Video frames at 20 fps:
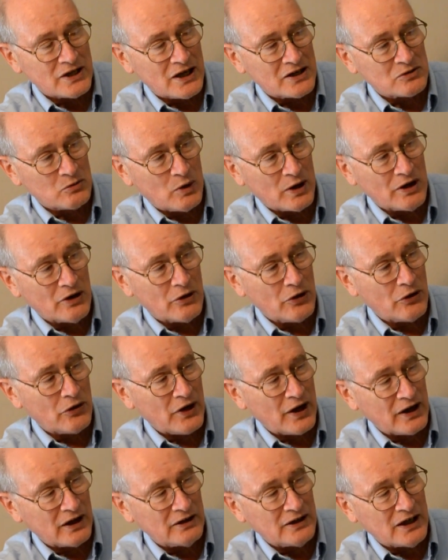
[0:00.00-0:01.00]
has one other
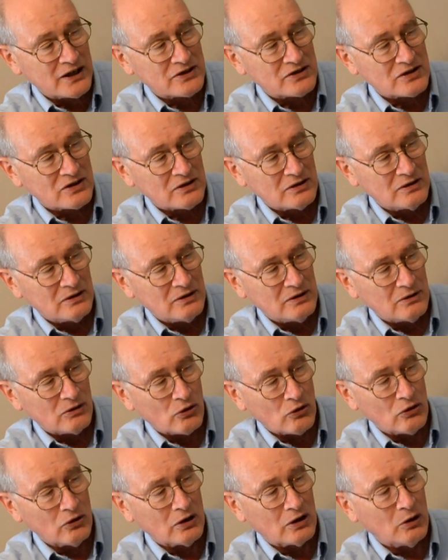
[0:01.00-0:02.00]
thing, and that's
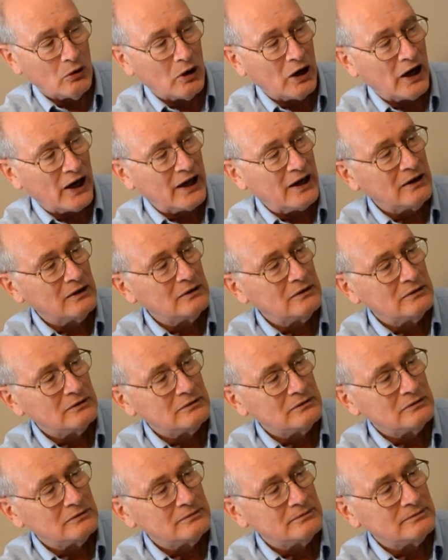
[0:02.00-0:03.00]
Uruguay.
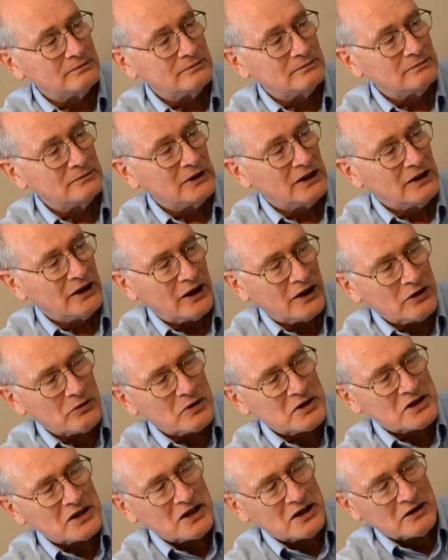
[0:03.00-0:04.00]

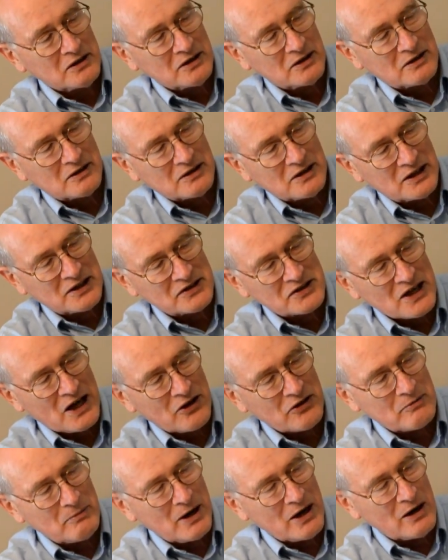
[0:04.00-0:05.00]
Interesting that
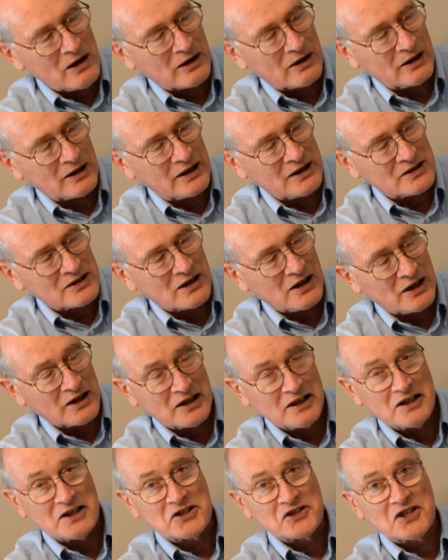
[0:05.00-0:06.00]
South America gets cut
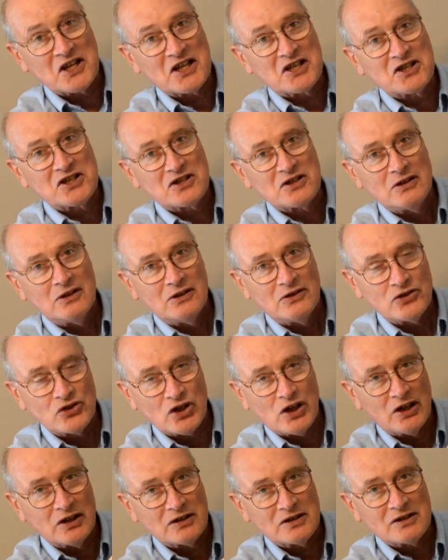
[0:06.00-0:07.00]
into 6
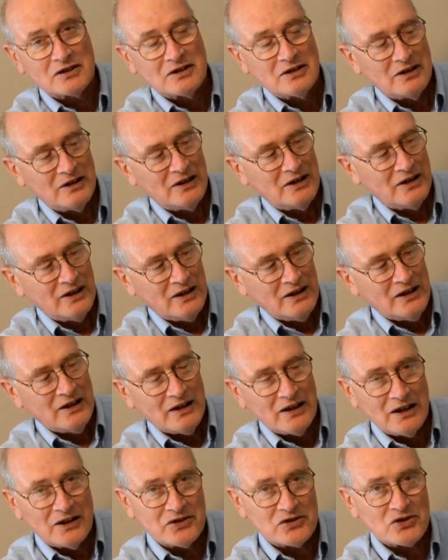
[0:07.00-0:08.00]
chunks.
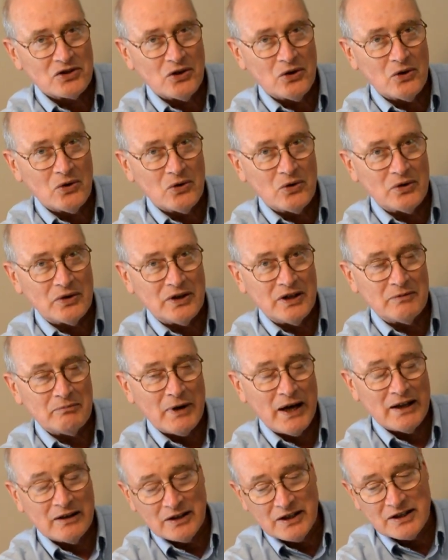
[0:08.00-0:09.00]
And so in
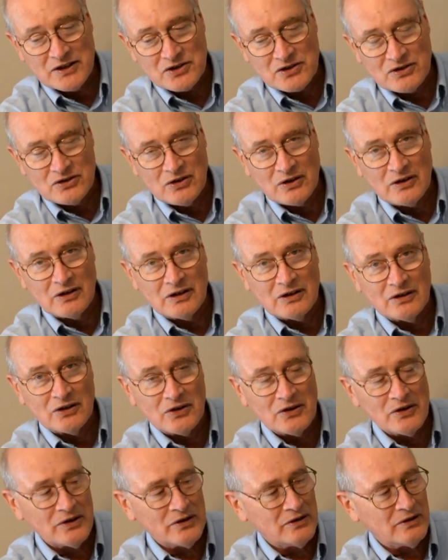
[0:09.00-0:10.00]
my list, you're going to
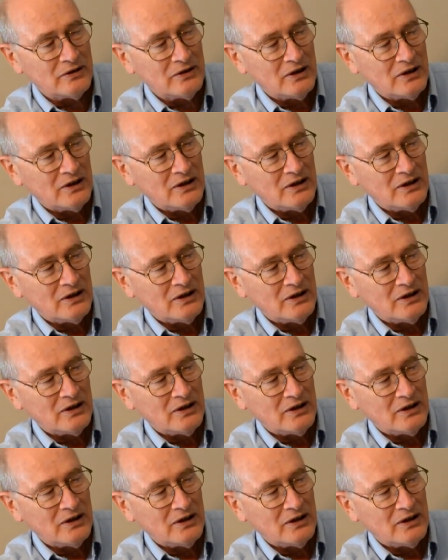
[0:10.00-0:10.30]
learn